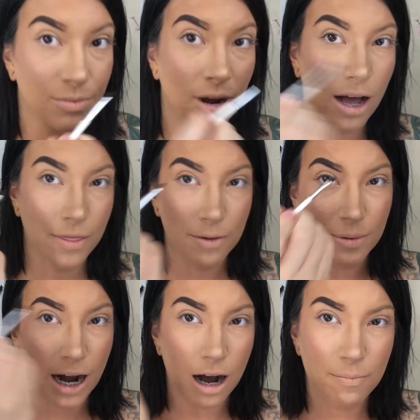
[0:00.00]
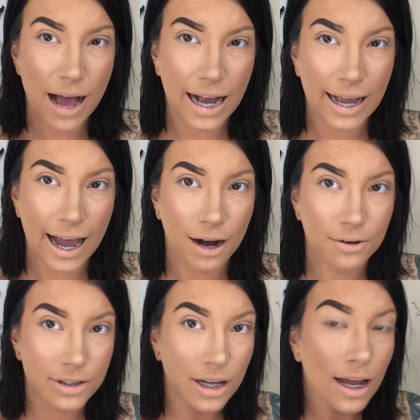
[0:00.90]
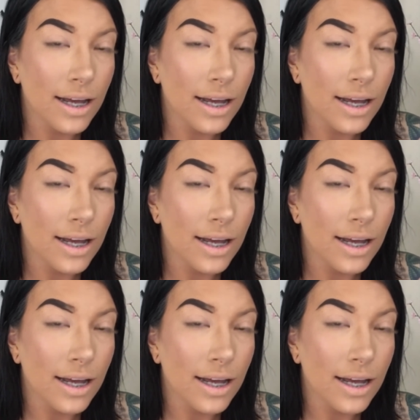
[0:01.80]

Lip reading: draw the brow back out.